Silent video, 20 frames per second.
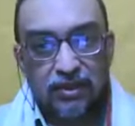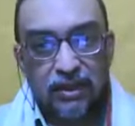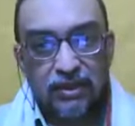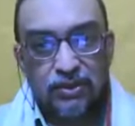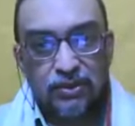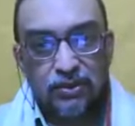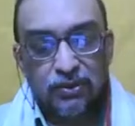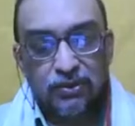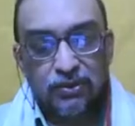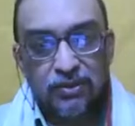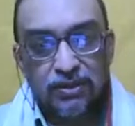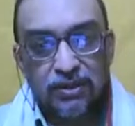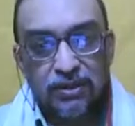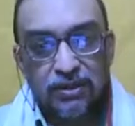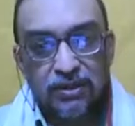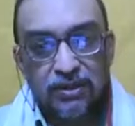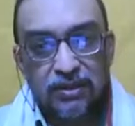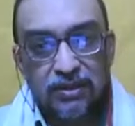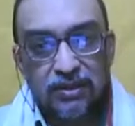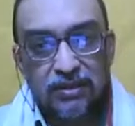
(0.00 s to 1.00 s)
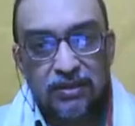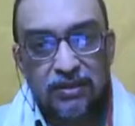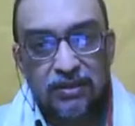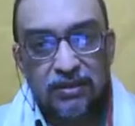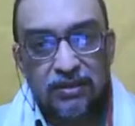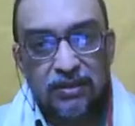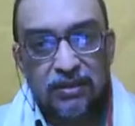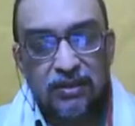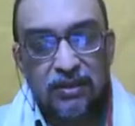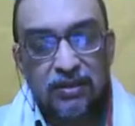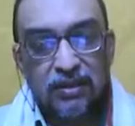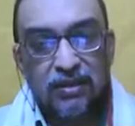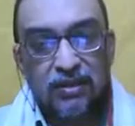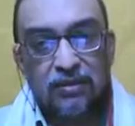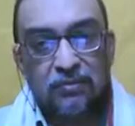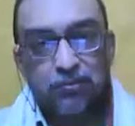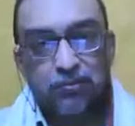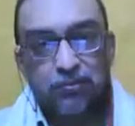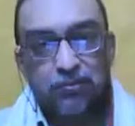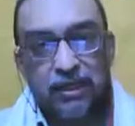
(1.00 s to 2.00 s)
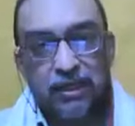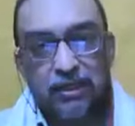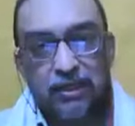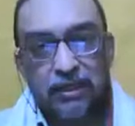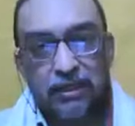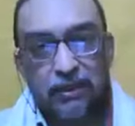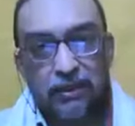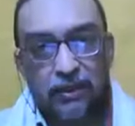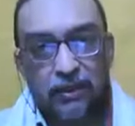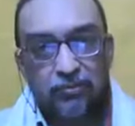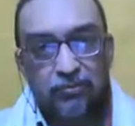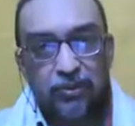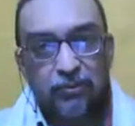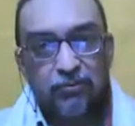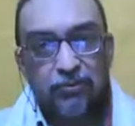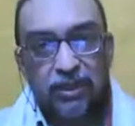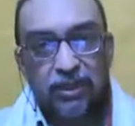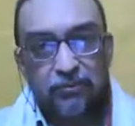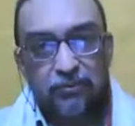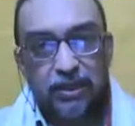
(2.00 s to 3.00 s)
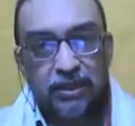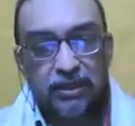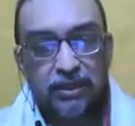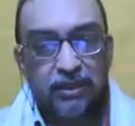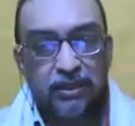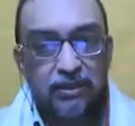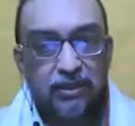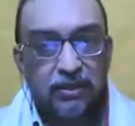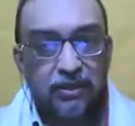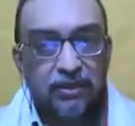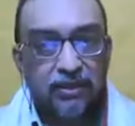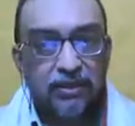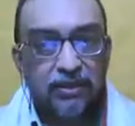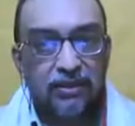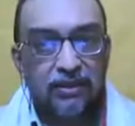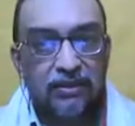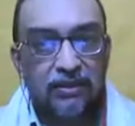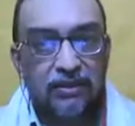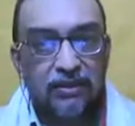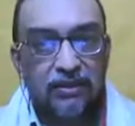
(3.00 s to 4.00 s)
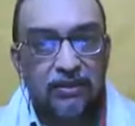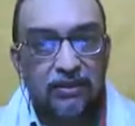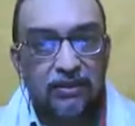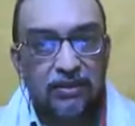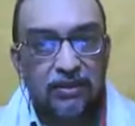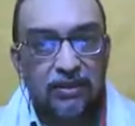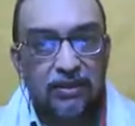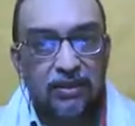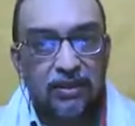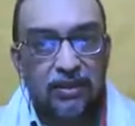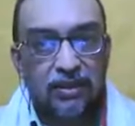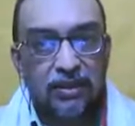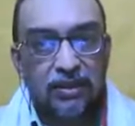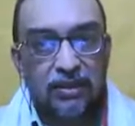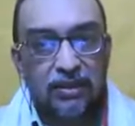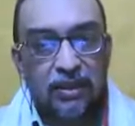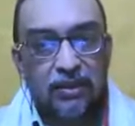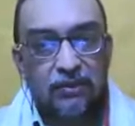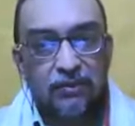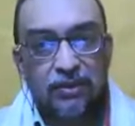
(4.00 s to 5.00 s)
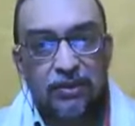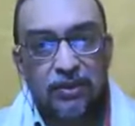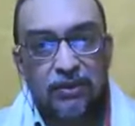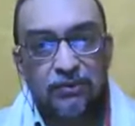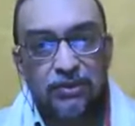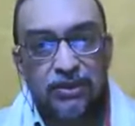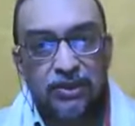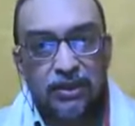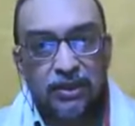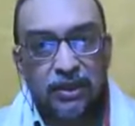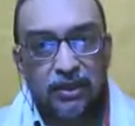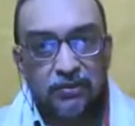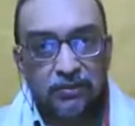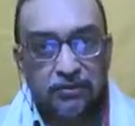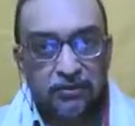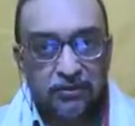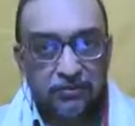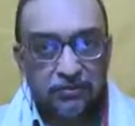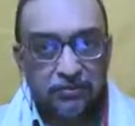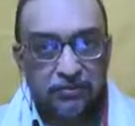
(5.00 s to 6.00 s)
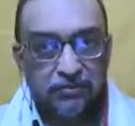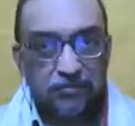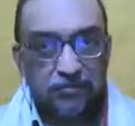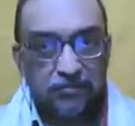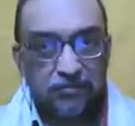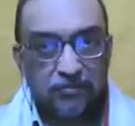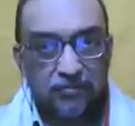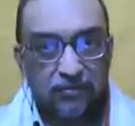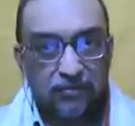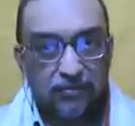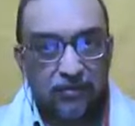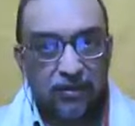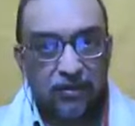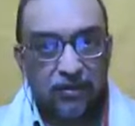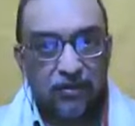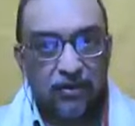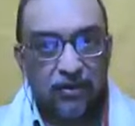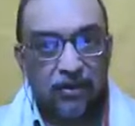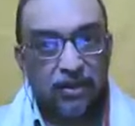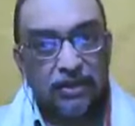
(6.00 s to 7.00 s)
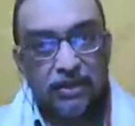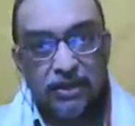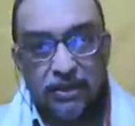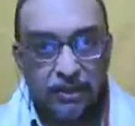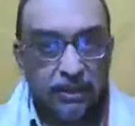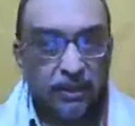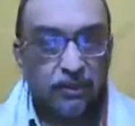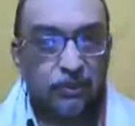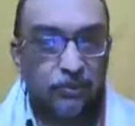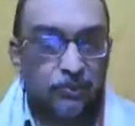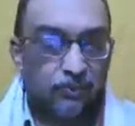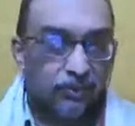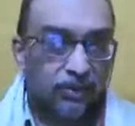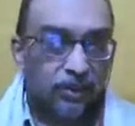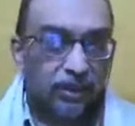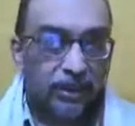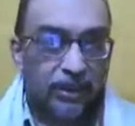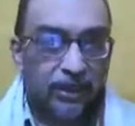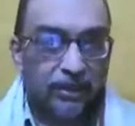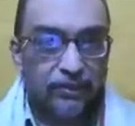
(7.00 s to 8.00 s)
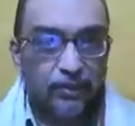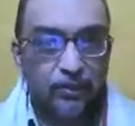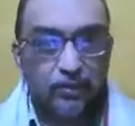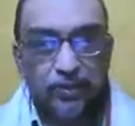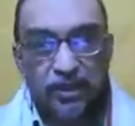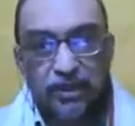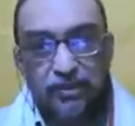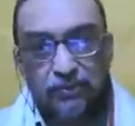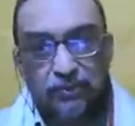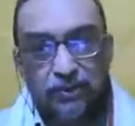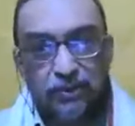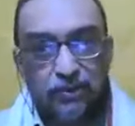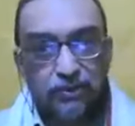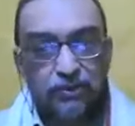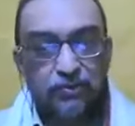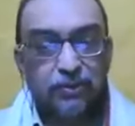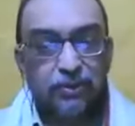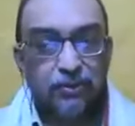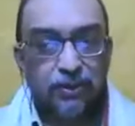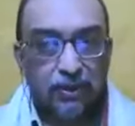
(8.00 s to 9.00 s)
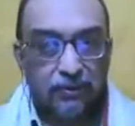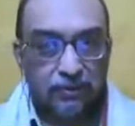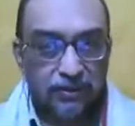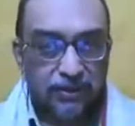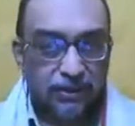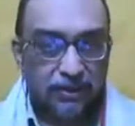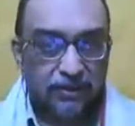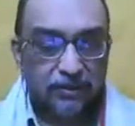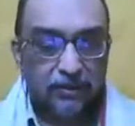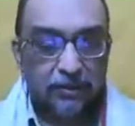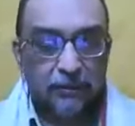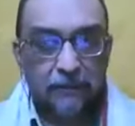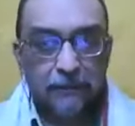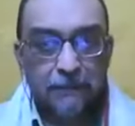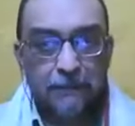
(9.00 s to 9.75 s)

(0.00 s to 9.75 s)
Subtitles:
They chose a parking lot, public parking lot in downtown Chicago, or Chicago as you might want to pronounce it.